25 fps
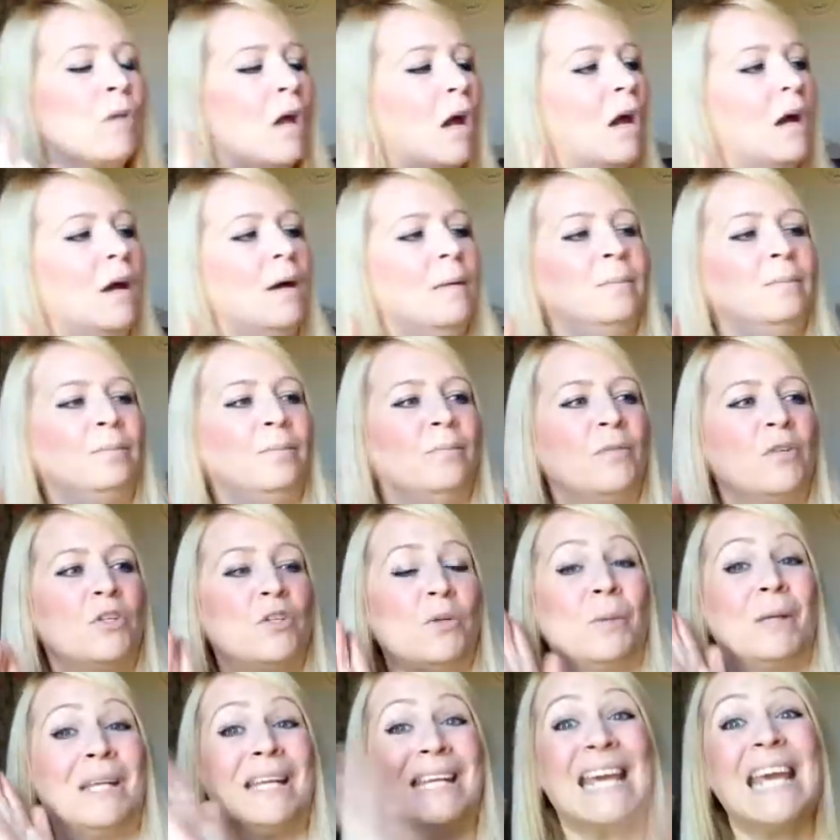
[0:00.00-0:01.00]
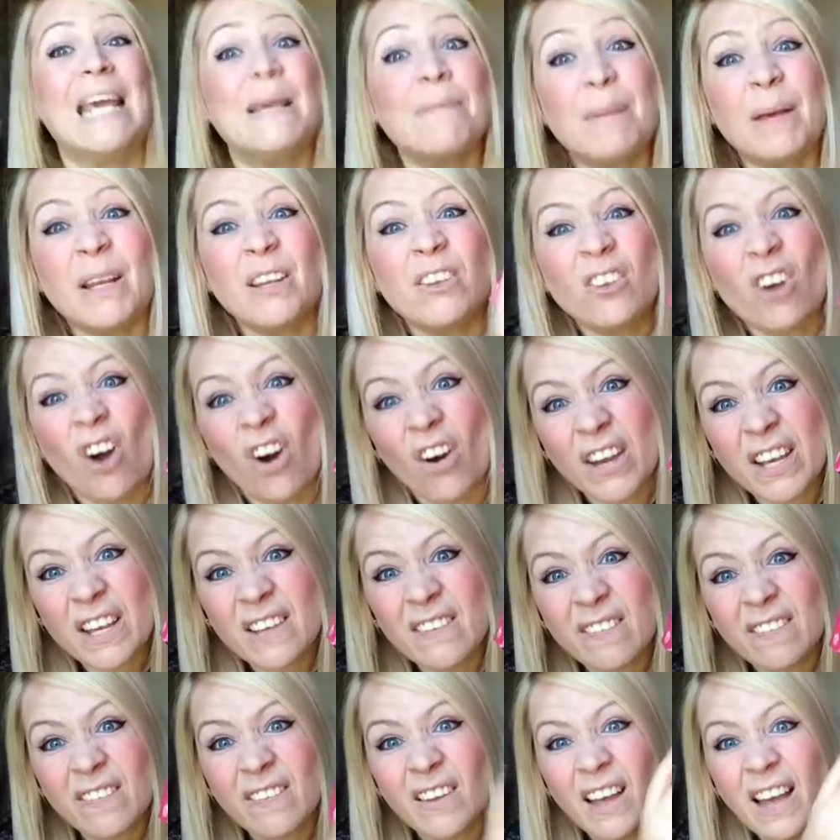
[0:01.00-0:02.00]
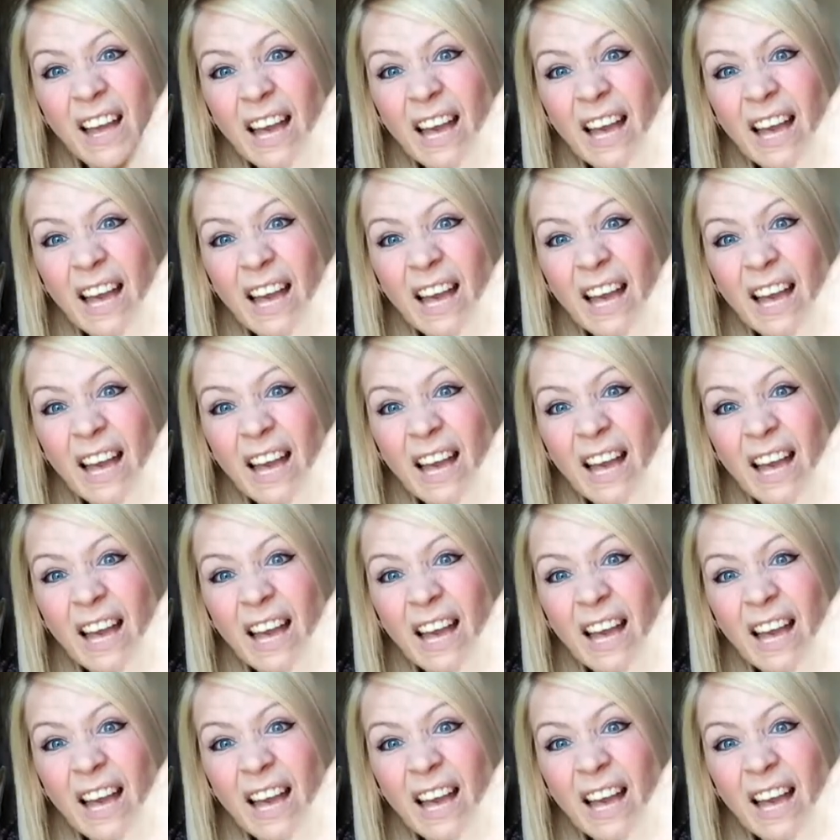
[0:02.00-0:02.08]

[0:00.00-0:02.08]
So I'm going to keep it nice